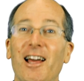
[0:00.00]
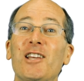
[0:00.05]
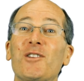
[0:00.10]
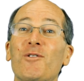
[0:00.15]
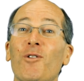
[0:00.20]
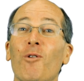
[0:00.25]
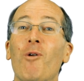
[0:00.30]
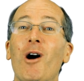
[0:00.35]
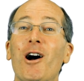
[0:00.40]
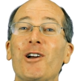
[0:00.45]

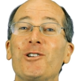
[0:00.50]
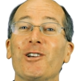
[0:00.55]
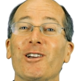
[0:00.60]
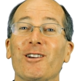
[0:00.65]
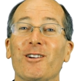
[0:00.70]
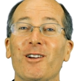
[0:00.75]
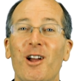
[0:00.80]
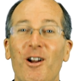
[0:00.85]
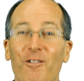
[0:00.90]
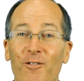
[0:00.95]
Thanks for
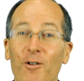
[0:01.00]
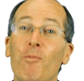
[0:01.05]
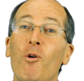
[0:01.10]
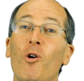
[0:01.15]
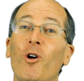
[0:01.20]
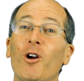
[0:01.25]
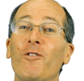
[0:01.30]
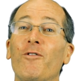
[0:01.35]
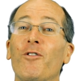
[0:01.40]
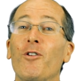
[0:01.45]
watching. For
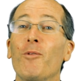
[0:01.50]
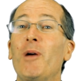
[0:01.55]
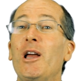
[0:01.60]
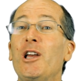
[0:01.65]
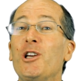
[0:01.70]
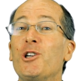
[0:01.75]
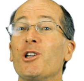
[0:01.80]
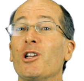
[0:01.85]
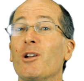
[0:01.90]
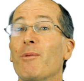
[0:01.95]
more
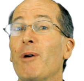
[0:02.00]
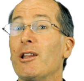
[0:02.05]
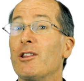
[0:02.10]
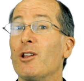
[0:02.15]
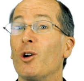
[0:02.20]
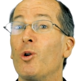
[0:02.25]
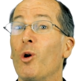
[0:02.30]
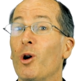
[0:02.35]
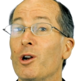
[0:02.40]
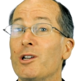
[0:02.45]
information
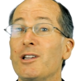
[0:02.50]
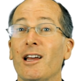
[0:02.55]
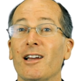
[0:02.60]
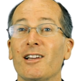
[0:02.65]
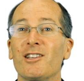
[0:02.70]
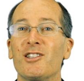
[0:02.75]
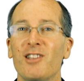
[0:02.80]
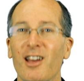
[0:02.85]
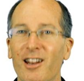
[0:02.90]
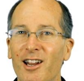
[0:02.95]
about the
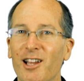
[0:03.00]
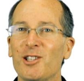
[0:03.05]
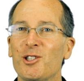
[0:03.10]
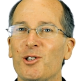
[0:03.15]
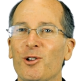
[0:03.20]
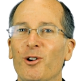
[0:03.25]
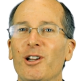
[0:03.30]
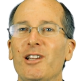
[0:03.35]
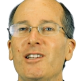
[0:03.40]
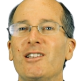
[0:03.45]
Coretex Sun
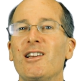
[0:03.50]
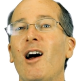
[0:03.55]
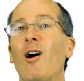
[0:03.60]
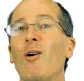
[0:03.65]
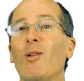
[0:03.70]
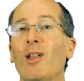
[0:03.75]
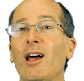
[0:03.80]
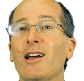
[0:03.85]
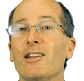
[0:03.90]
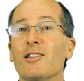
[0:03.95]
X 30
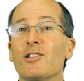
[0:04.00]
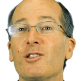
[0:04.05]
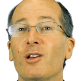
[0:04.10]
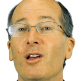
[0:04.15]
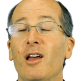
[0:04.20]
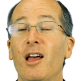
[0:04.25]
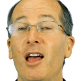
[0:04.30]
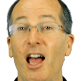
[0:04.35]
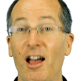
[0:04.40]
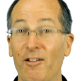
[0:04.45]
towelettes,
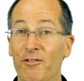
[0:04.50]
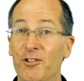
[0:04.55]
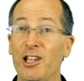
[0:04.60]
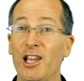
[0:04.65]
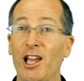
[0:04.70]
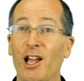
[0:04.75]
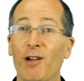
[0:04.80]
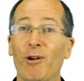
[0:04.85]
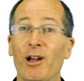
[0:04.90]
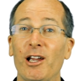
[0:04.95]

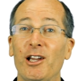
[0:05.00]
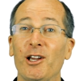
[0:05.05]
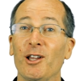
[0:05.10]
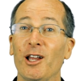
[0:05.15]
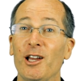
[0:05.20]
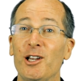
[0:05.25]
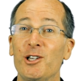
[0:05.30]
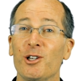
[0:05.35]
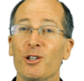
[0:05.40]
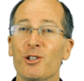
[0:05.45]
FDA
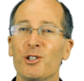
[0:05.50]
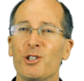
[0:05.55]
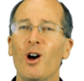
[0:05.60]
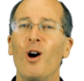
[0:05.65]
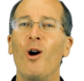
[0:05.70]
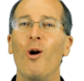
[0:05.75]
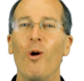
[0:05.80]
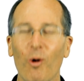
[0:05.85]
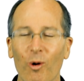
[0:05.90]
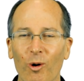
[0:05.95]
regulations,
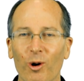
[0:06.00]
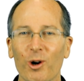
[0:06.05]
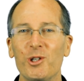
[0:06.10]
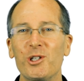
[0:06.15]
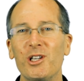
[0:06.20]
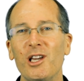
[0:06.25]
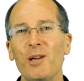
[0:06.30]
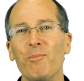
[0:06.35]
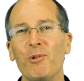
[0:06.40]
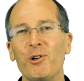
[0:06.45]
or
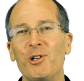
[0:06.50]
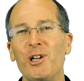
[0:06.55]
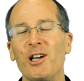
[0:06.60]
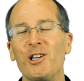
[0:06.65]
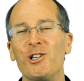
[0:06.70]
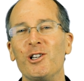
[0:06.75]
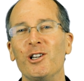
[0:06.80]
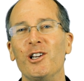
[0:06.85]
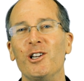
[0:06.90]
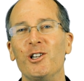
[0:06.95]
skin
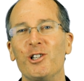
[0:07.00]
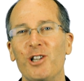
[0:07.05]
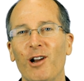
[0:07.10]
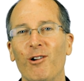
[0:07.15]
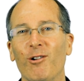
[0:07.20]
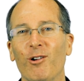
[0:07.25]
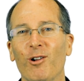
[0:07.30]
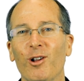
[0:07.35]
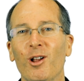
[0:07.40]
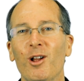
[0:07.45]
protection in
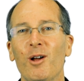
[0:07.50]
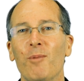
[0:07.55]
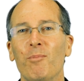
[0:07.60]
general,